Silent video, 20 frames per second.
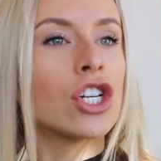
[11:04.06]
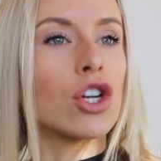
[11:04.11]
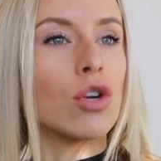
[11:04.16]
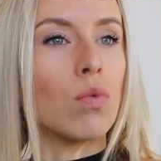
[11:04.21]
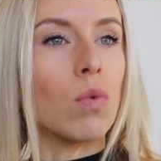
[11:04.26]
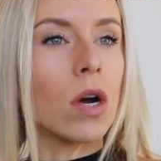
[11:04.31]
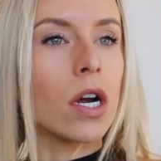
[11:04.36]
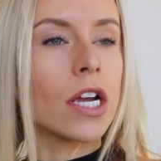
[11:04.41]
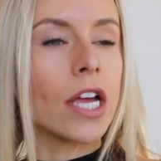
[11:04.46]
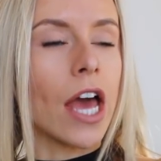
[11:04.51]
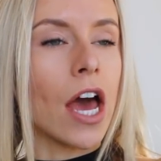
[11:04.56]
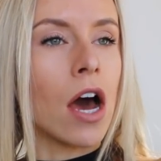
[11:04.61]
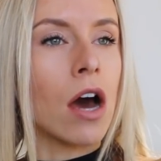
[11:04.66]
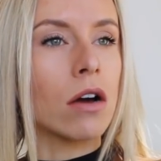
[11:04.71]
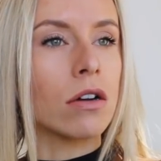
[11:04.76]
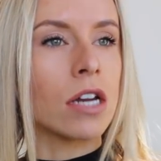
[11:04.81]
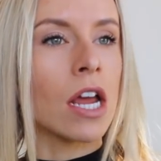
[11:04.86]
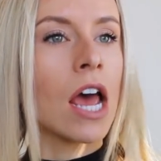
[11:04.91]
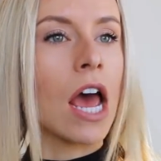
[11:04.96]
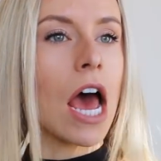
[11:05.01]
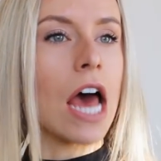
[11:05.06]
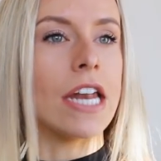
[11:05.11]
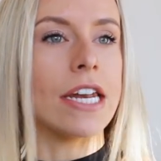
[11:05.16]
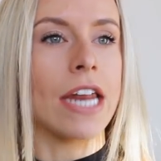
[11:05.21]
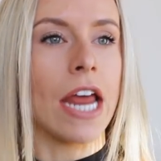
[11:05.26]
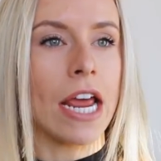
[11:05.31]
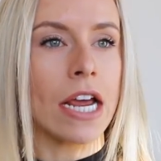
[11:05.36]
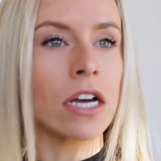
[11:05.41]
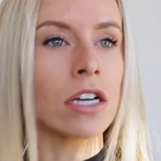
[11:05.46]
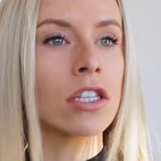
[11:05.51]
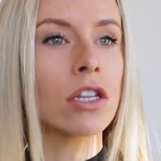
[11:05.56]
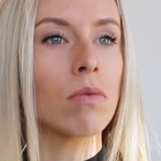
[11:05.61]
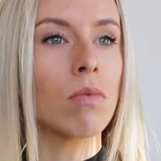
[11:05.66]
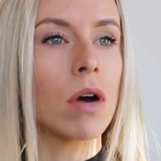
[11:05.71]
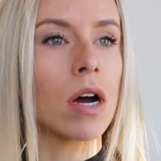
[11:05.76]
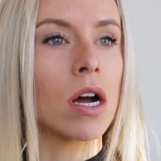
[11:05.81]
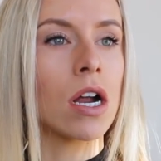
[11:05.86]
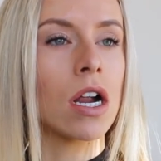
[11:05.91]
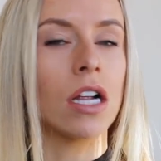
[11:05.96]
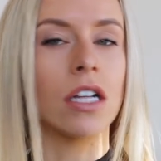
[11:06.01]
to work out and take on the
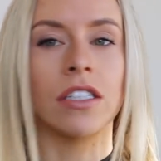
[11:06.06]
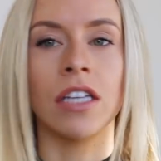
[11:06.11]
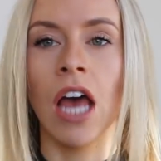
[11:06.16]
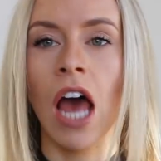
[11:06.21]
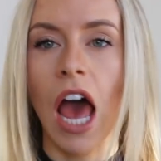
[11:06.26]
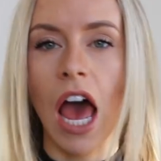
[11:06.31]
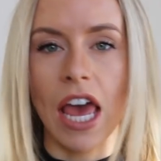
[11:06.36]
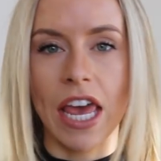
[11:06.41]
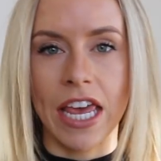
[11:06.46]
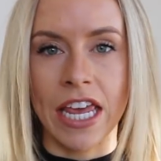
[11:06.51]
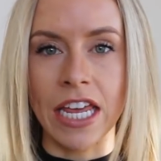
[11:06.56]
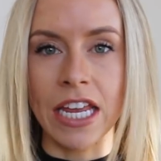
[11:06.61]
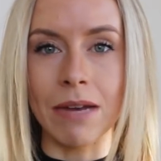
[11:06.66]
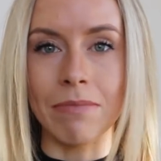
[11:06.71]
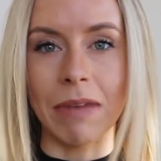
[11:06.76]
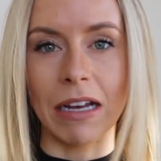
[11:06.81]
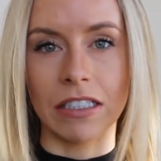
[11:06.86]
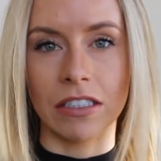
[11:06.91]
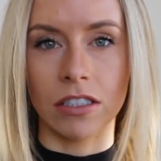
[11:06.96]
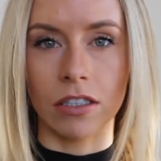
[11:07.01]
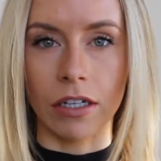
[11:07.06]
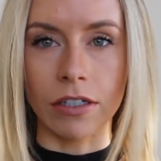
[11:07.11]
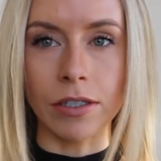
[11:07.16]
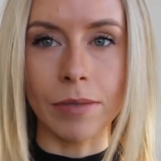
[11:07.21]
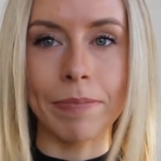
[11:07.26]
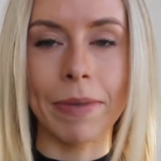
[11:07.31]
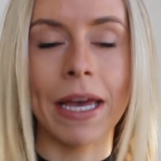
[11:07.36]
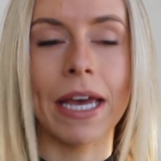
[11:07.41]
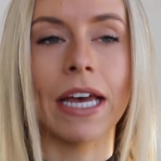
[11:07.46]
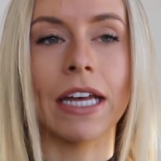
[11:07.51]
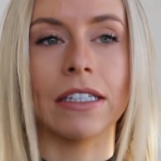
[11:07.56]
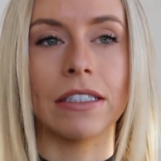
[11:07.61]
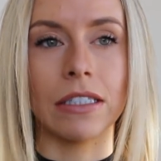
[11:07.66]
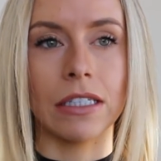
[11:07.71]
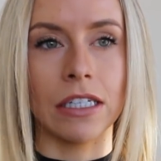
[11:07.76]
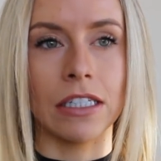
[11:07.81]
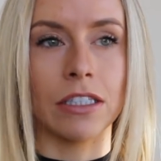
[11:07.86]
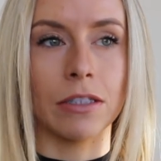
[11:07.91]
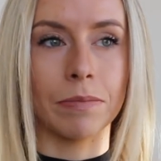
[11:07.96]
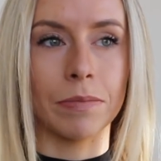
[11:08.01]
world in my stretchy pants
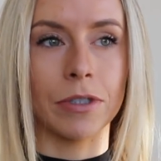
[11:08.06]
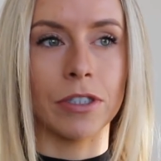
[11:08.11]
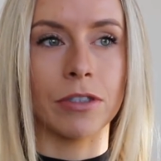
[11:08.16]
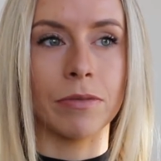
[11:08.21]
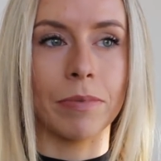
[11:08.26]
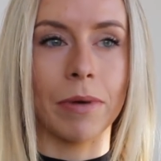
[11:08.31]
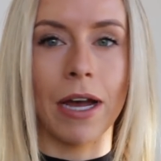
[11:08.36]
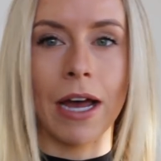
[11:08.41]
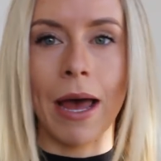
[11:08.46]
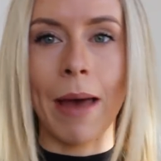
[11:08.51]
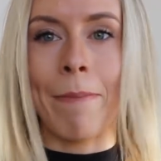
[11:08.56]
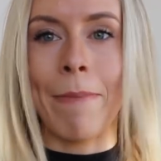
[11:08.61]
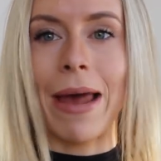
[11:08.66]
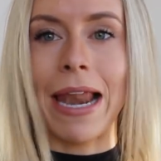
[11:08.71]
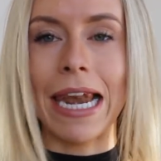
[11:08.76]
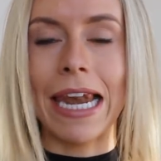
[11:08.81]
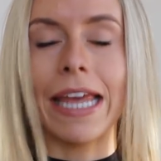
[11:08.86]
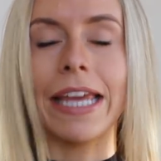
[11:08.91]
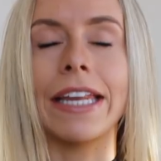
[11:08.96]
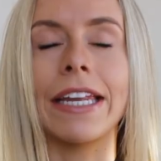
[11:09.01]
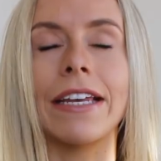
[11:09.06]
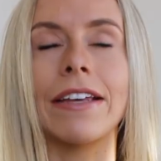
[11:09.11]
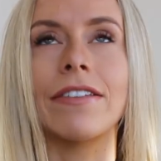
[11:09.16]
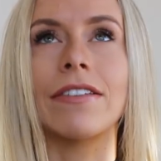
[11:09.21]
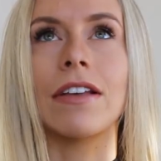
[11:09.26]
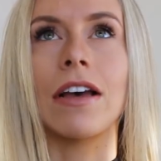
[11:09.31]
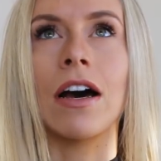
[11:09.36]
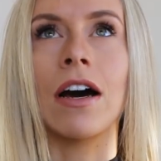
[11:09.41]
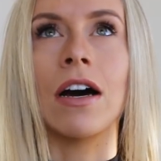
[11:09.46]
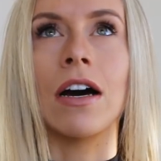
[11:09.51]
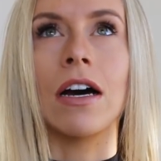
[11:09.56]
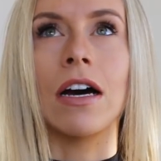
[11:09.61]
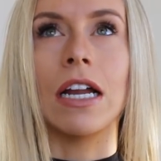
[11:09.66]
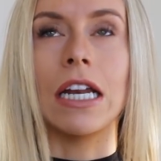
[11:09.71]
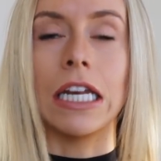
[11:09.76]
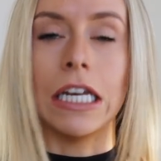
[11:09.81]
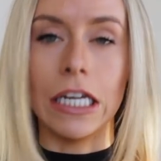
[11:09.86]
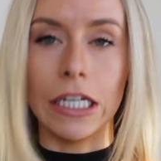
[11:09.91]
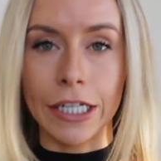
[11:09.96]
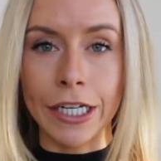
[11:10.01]
and sports bra, and my ladies
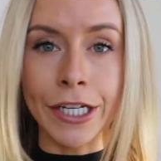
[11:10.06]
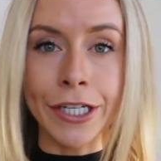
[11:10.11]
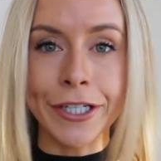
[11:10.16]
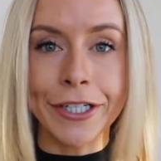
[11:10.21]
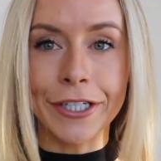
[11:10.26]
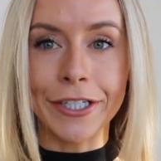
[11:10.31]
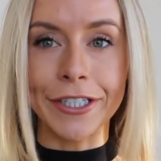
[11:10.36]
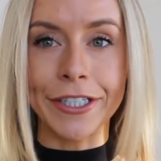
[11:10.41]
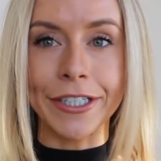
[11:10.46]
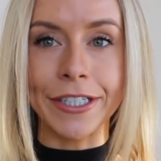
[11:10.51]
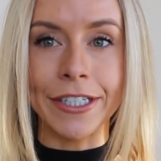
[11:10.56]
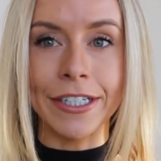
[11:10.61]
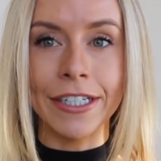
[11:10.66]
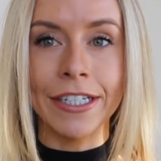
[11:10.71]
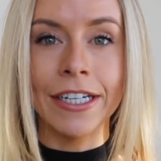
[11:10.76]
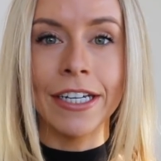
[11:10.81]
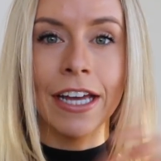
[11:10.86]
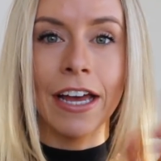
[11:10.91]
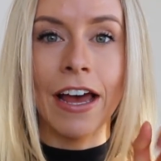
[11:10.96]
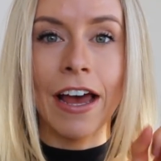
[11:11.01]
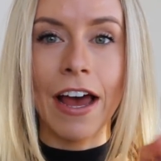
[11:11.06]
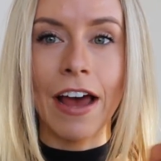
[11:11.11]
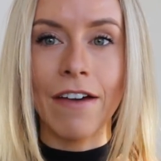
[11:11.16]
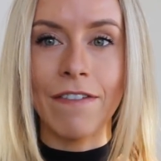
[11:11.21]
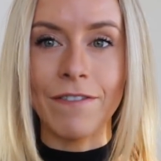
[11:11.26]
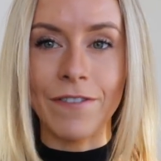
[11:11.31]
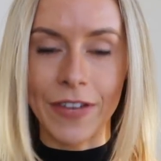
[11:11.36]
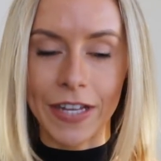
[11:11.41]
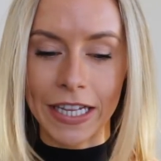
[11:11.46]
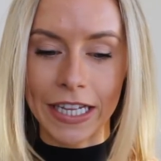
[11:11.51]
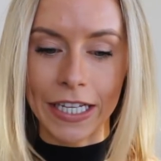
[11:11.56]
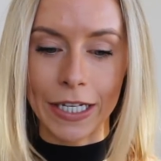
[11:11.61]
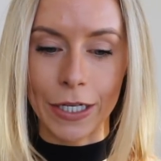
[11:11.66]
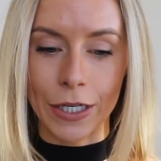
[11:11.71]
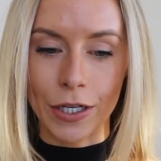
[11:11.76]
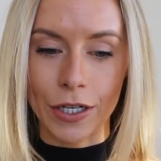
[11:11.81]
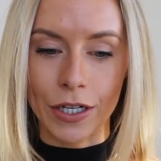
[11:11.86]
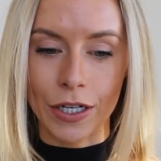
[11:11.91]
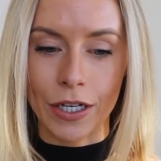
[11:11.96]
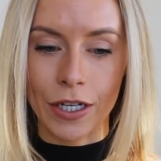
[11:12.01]
are looking good, feeling
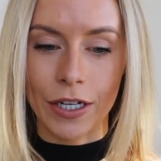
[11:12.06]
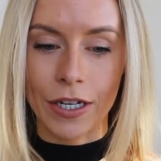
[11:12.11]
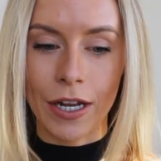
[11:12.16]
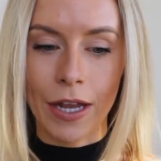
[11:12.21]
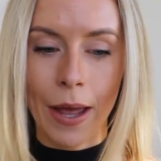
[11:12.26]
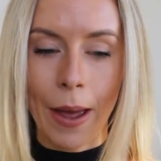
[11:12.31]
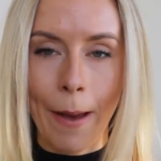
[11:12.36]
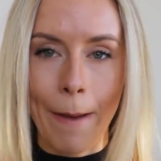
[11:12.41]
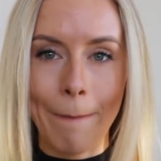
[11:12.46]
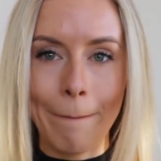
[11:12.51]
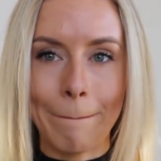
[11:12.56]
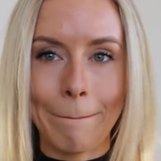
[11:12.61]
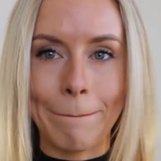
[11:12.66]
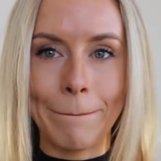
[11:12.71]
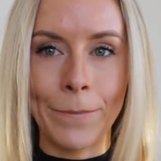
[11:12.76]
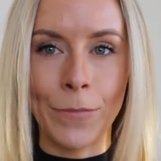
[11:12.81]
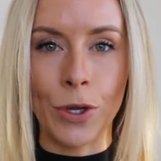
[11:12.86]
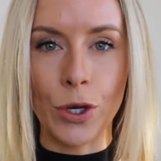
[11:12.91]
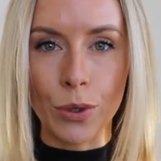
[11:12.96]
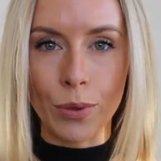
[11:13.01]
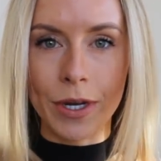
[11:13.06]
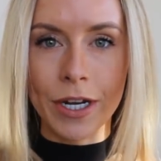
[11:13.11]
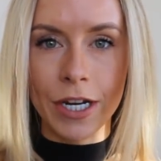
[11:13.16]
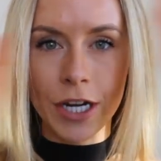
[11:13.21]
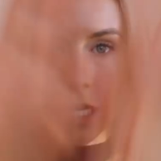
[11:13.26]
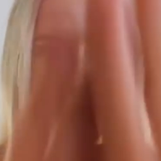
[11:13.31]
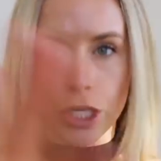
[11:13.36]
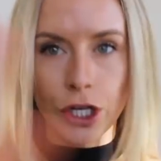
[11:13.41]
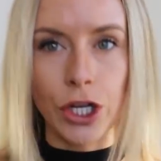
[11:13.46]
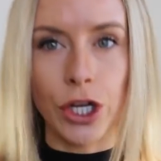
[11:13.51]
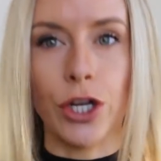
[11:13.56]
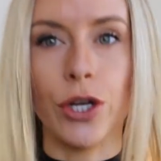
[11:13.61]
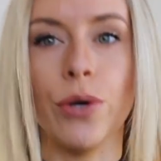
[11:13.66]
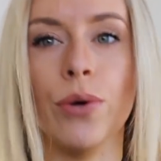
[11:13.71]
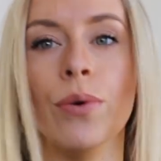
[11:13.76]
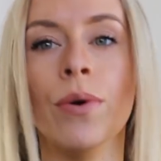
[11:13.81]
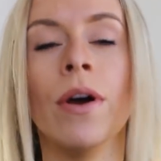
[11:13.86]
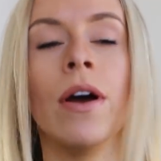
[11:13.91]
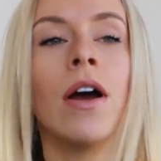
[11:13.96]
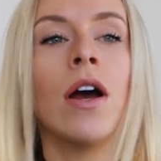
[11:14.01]
good, doing
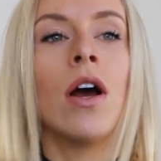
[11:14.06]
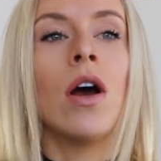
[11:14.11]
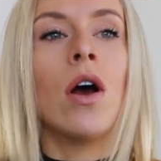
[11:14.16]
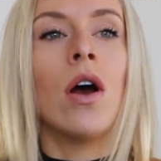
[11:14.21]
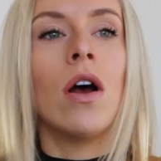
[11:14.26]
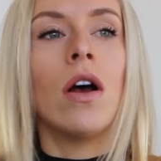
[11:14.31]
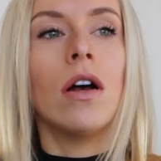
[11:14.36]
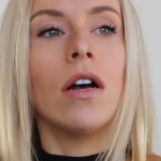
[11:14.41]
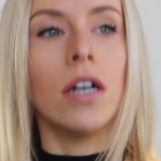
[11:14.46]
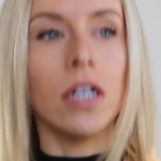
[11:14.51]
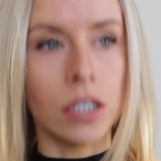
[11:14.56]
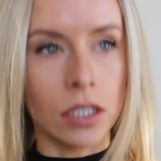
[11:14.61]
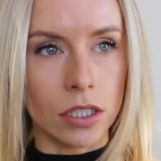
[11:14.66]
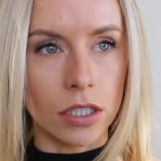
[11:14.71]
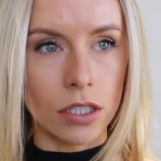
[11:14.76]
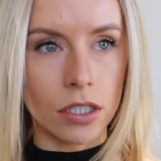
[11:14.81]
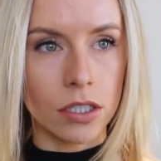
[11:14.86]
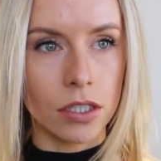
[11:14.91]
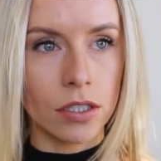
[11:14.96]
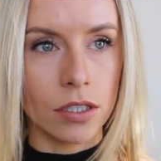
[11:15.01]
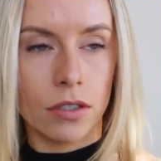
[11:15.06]
you. Uh.